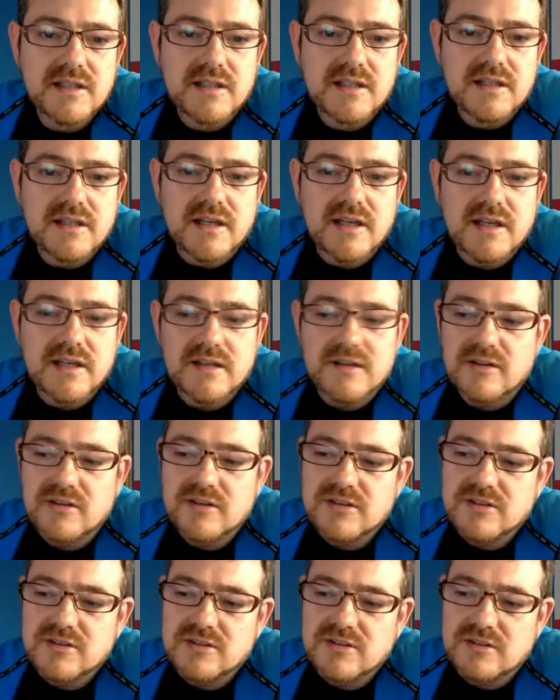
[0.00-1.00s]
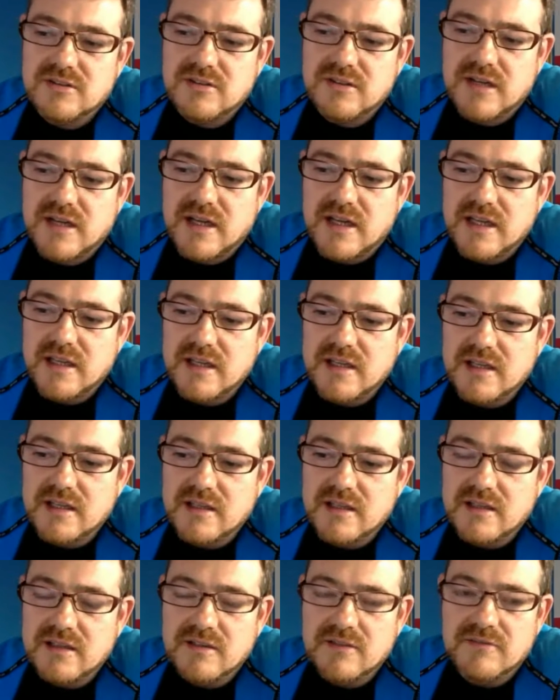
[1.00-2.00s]
And also
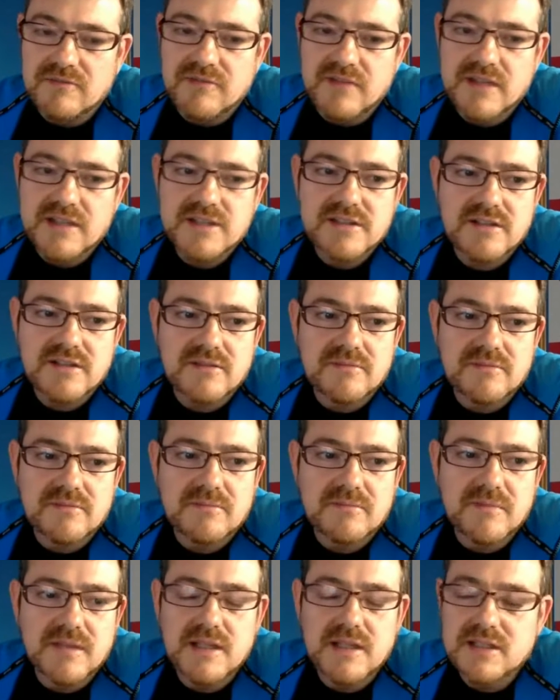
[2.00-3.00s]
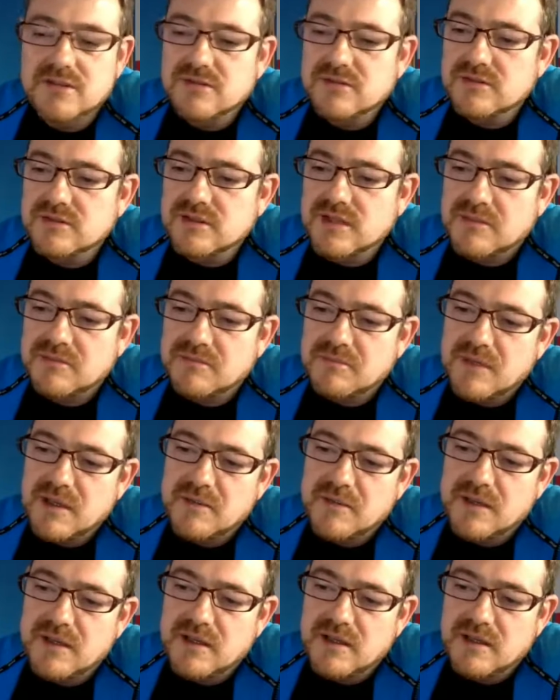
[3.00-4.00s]
I fix some issues and
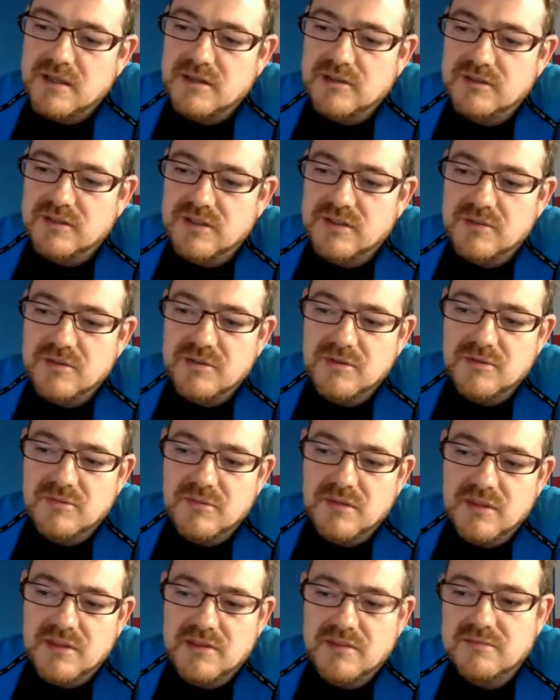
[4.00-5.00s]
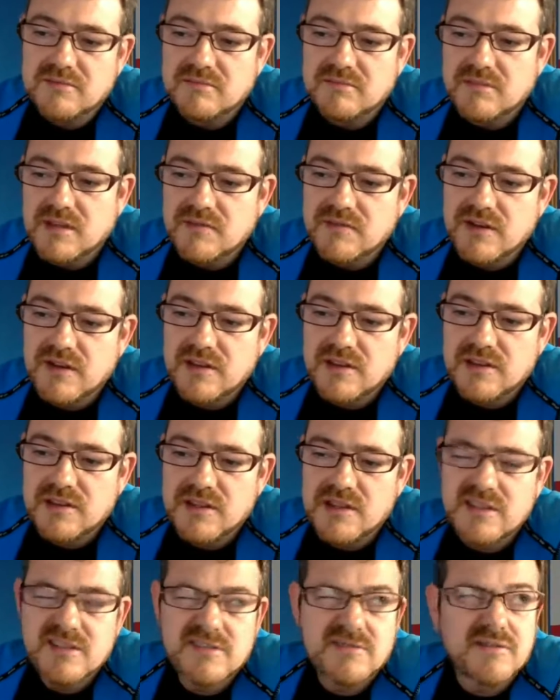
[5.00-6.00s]
maybe contribute with different
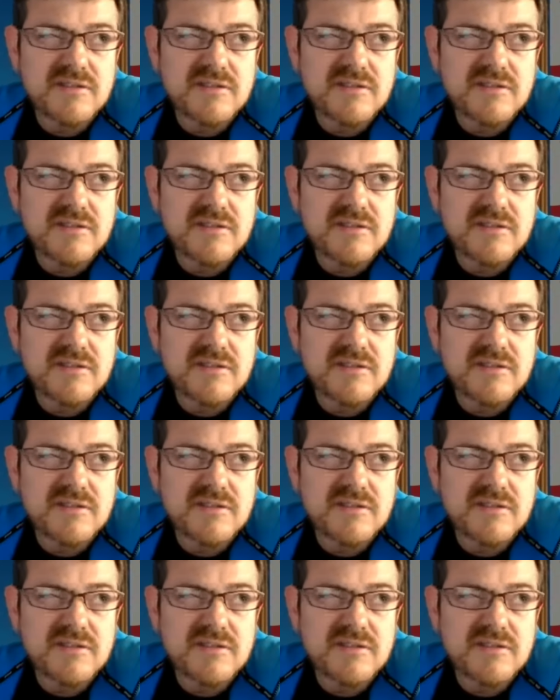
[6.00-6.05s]
things.